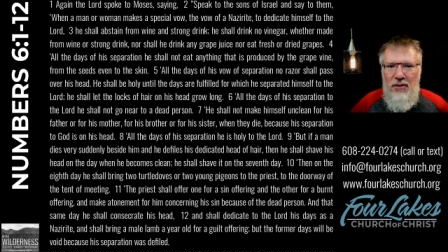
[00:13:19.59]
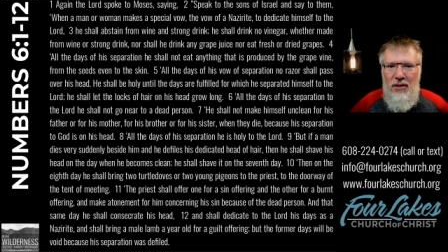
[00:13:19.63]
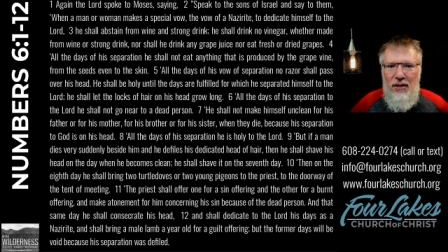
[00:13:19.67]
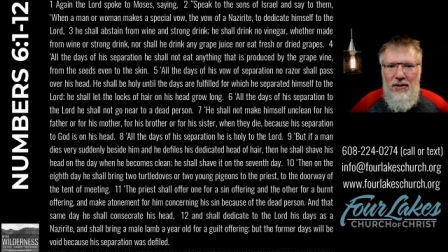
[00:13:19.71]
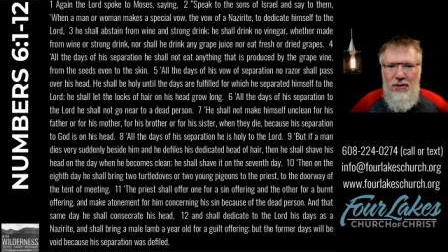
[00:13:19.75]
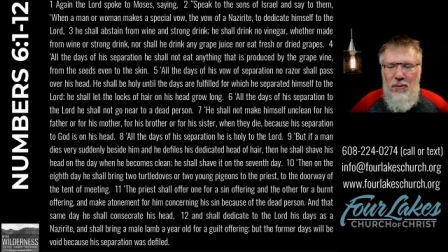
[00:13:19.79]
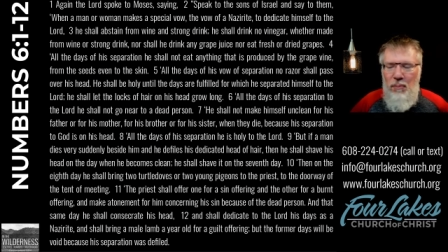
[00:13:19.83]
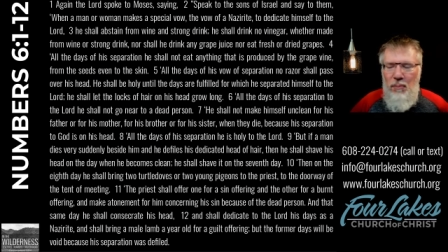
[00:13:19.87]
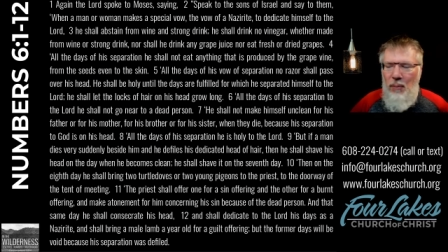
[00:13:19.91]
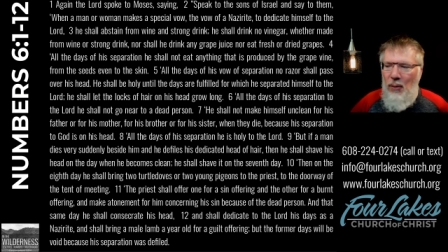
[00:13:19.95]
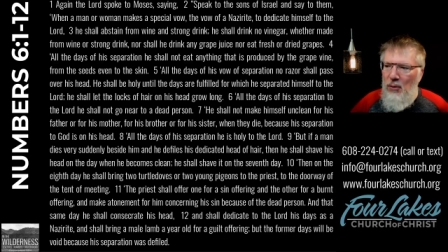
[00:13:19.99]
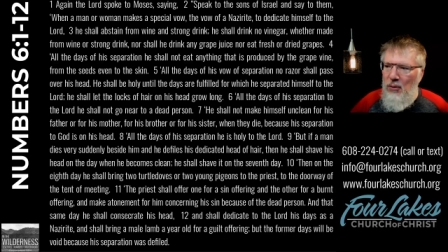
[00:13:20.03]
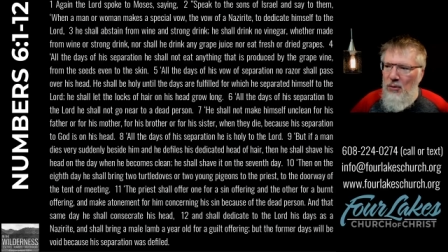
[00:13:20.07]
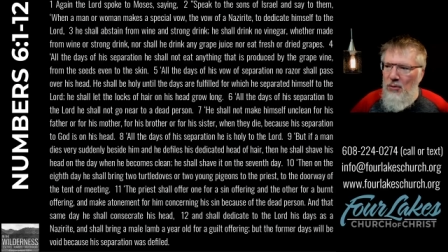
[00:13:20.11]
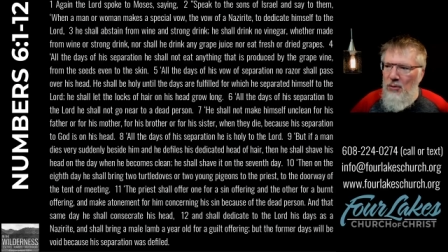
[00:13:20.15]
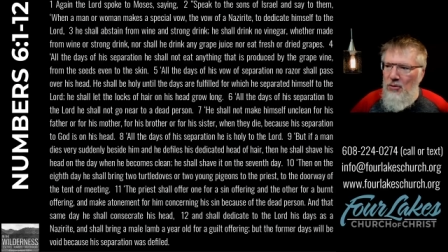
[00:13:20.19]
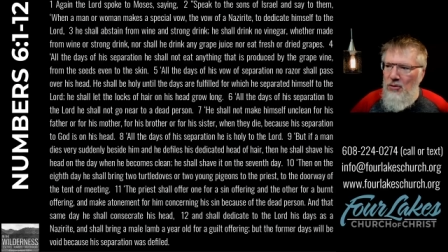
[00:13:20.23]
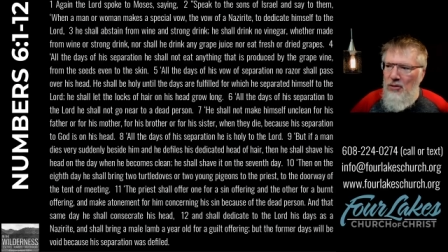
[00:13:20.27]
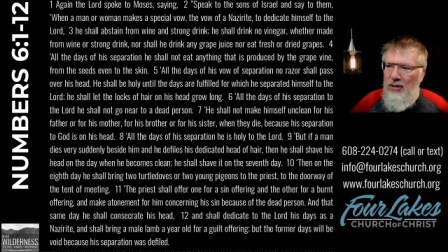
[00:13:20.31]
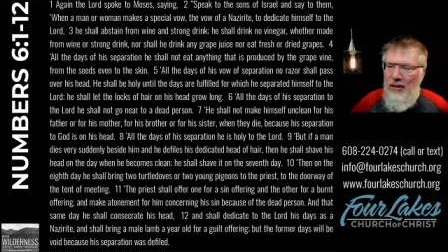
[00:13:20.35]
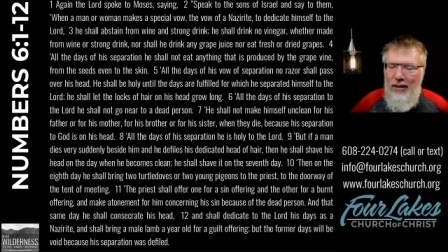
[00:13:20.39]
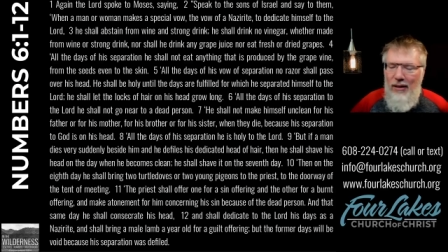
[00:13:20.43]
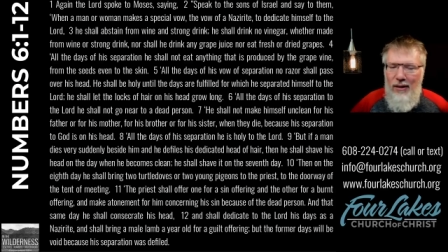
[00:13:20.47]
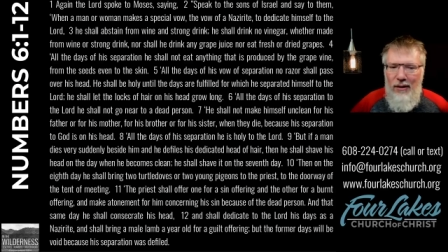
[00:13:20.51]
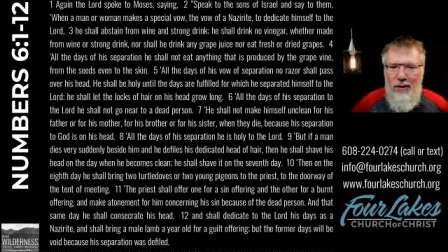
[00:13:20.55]
I suppose
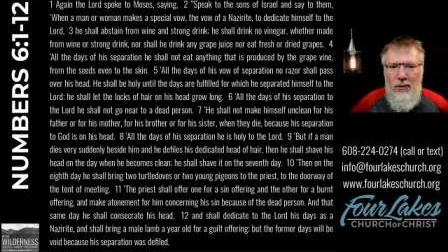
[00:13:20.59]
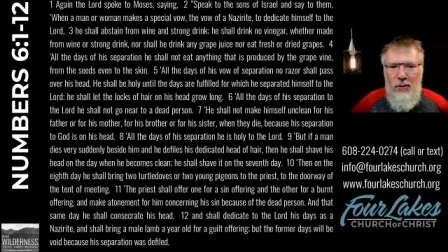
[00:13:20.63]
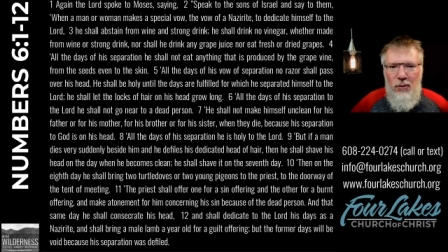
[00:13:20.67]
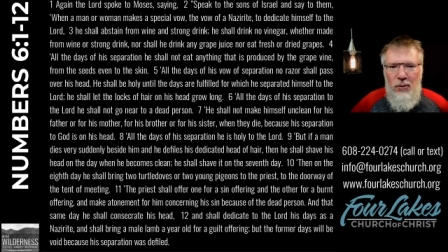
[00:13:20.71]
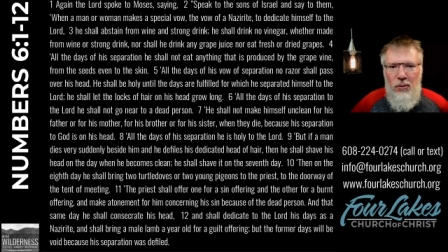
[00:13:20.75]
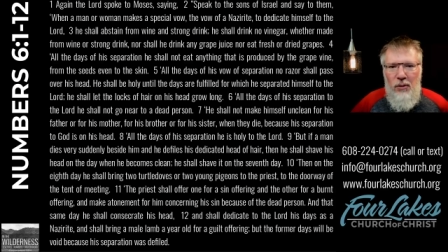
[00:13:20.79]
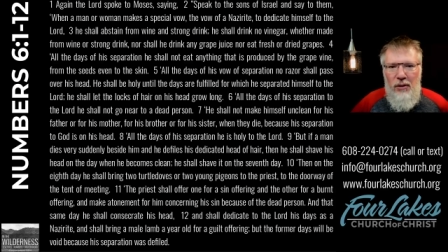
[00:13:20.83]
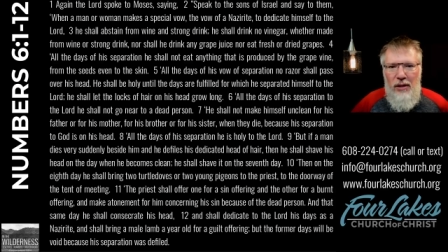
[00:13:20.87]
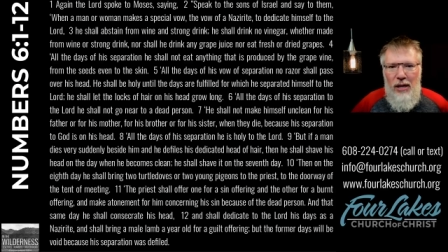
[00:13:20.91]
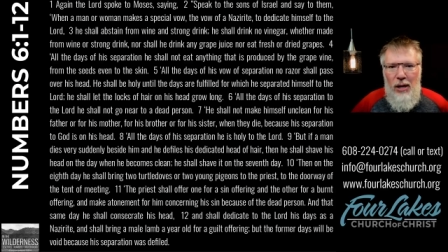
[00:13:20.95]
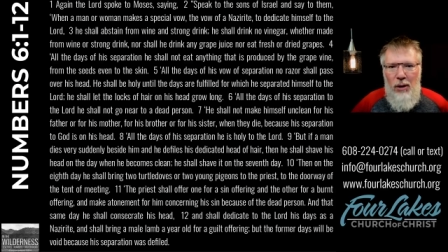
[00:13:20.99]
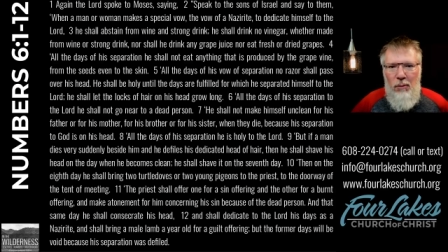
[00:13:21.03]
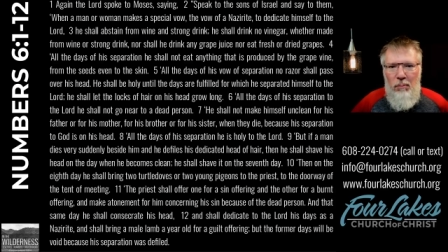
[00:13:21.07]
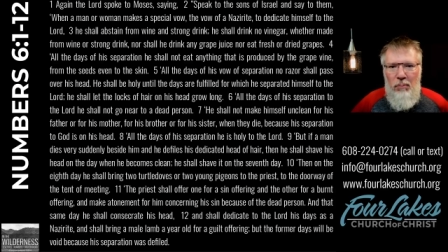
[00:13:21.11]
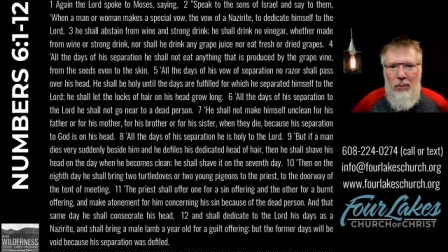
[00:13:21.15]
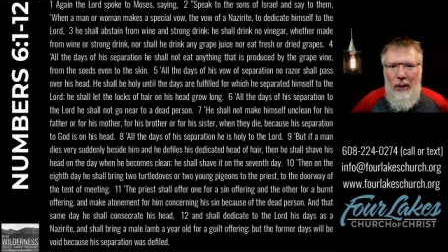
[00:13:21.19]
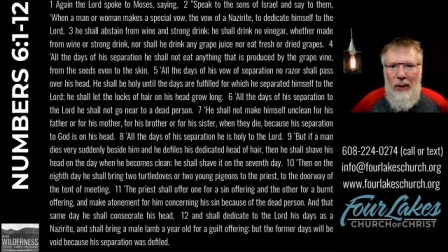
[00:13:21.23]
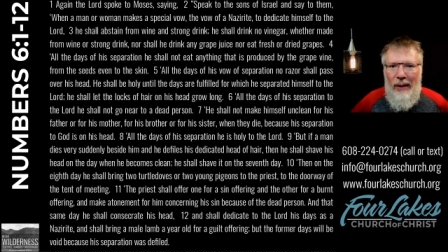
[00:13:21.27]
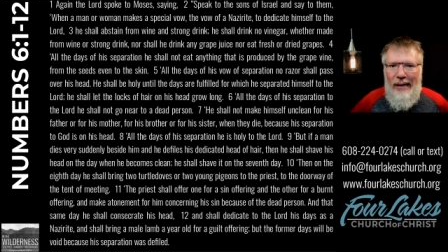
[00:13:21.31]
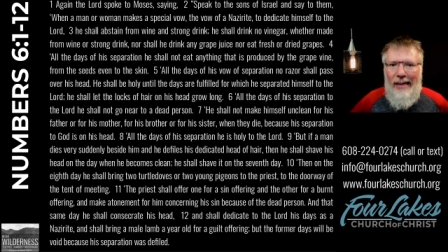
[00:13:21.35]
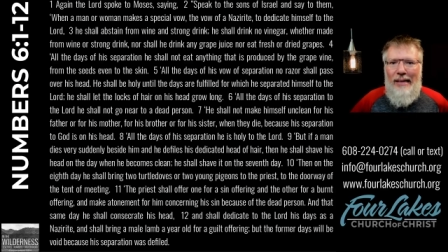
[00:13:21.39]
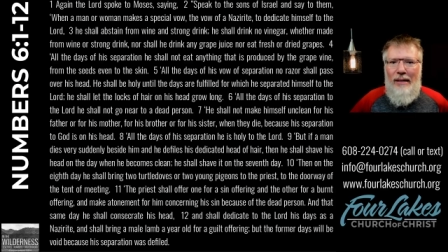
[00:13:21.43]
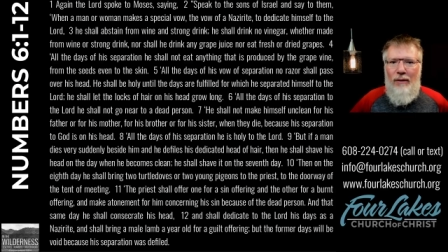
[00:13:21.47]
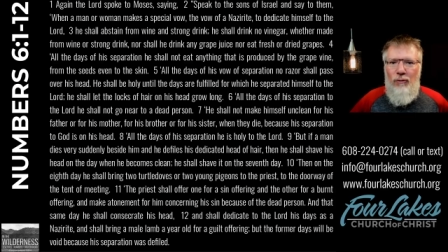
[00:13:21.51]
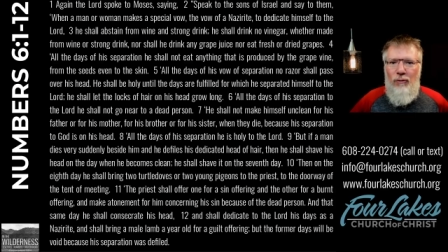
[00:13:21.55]
without
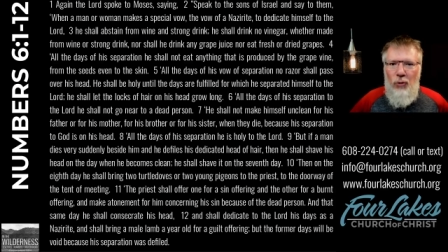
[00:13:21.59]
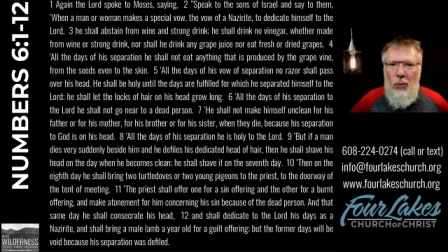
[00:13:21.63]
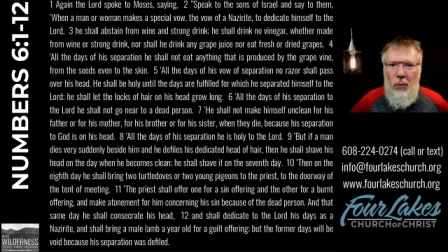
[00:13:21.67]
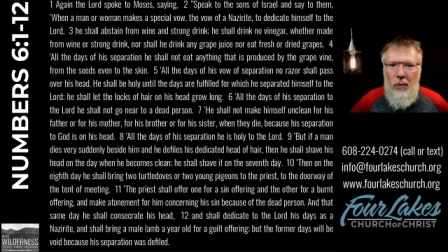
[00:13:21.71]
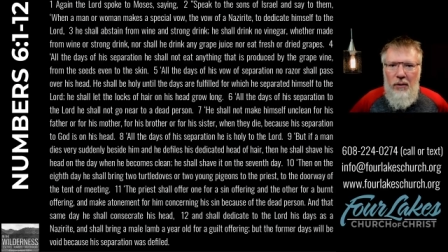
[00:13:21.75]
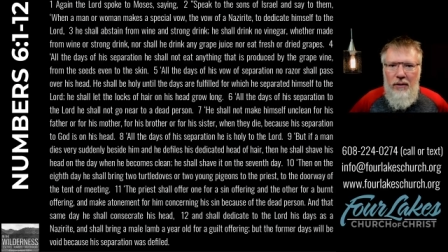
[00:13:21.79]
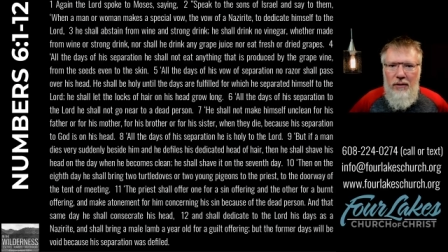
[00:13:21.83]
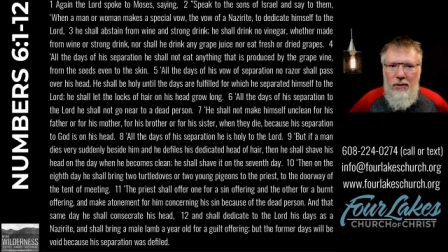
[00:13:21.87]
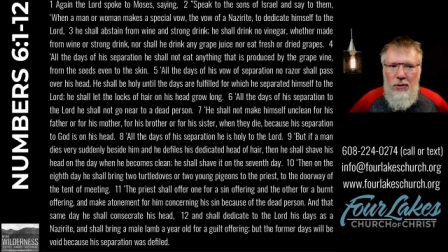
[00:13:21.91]
planning for it,